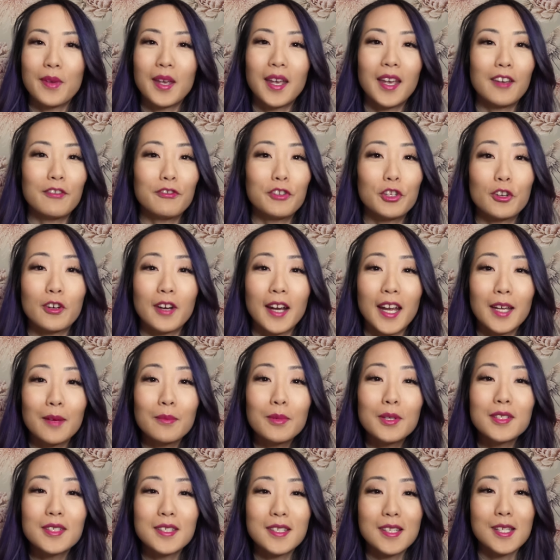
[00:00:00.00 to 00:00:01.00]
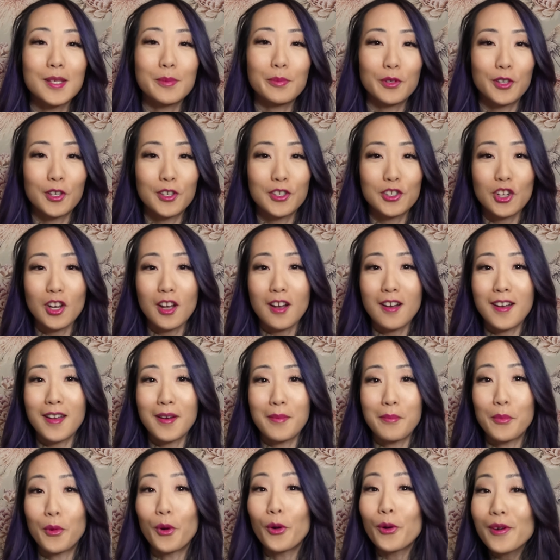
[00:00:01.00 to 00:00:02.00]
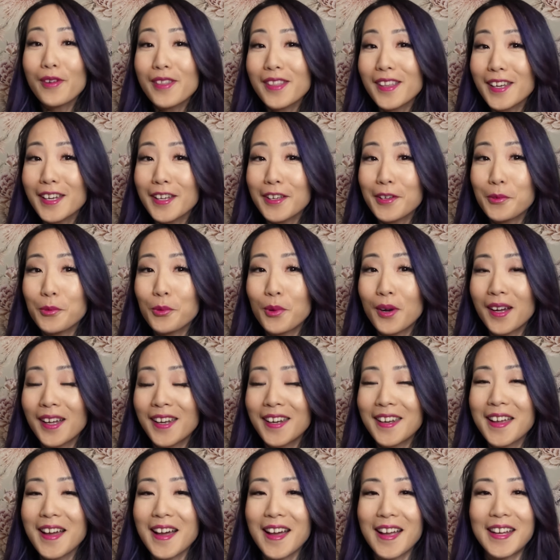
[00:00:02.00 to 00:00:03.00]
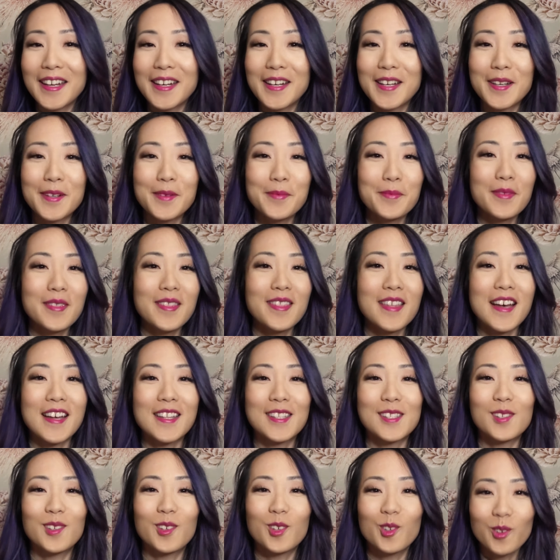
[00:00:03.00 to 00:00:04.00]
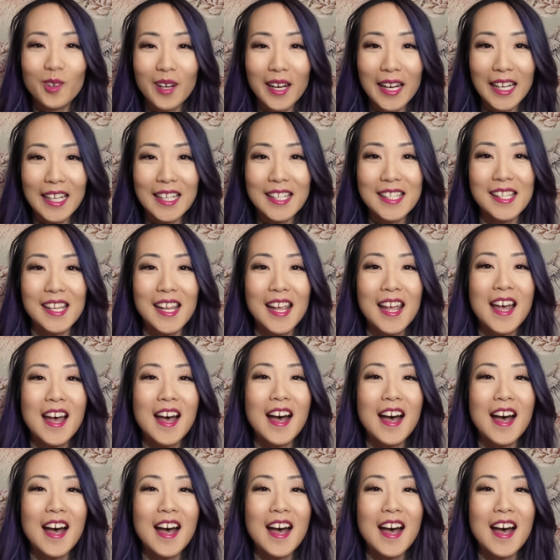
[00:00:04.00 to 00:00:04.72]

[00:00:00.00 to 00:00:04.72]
If you're able to splurge on more than one item, that's great.